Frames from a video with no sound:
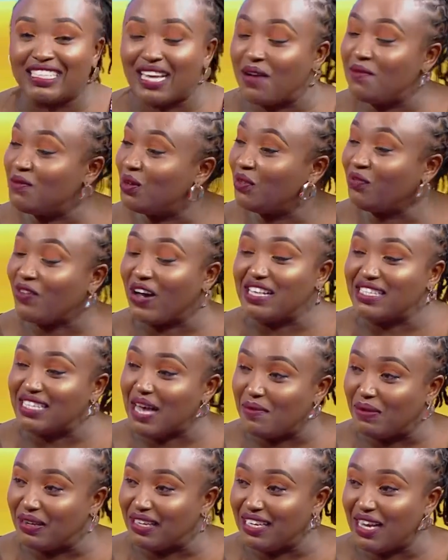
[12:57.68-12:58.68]
time you'll find
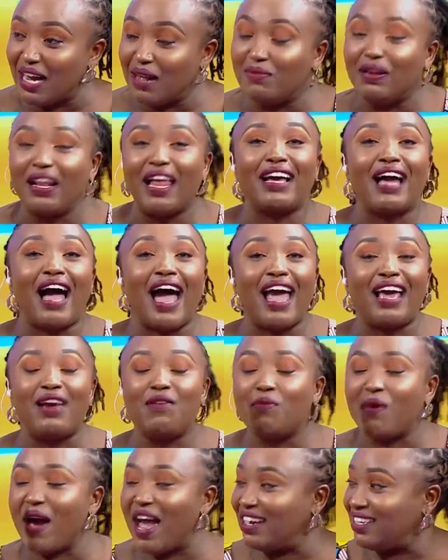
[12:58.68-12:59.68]
somebody here. I'll be like, I
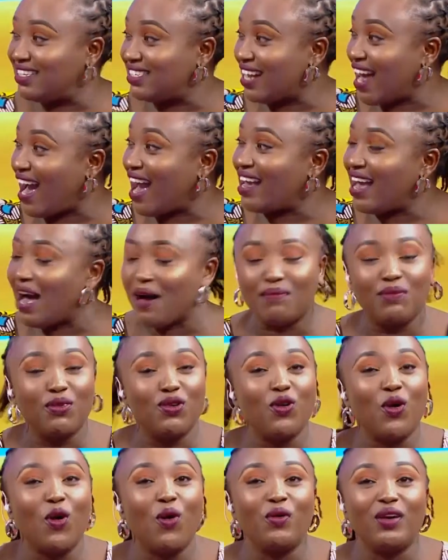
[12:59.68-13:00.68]
went, mm. I am
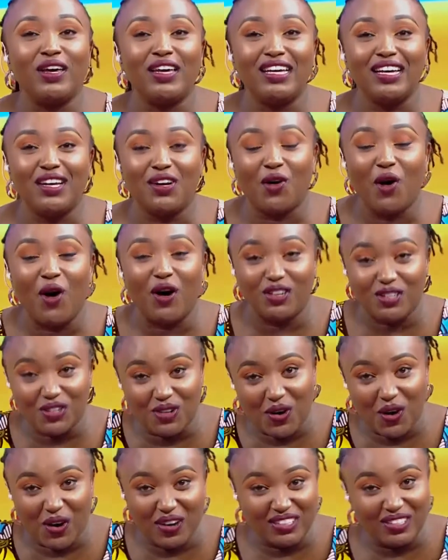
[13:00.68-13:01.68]
mm. going, gone,
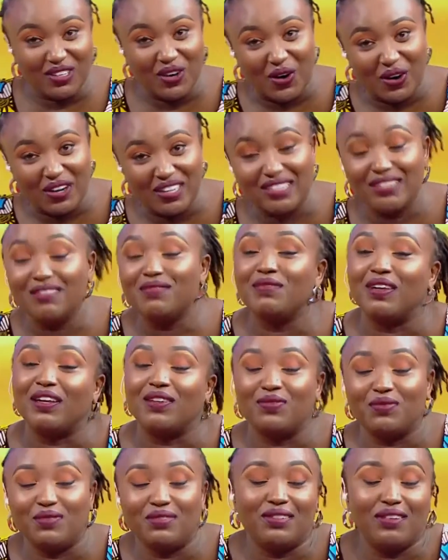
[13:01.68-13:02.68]
gone, mm gone. Uh,
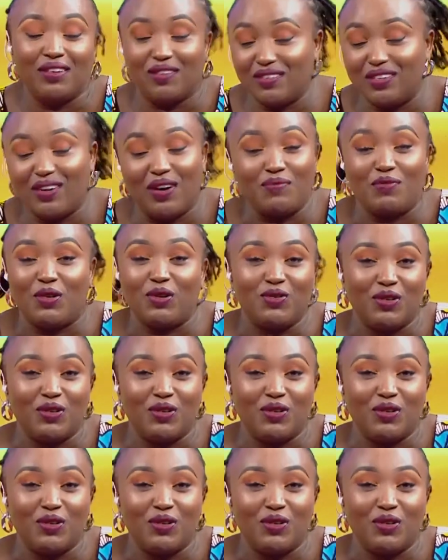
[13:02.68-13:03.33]
no, not, not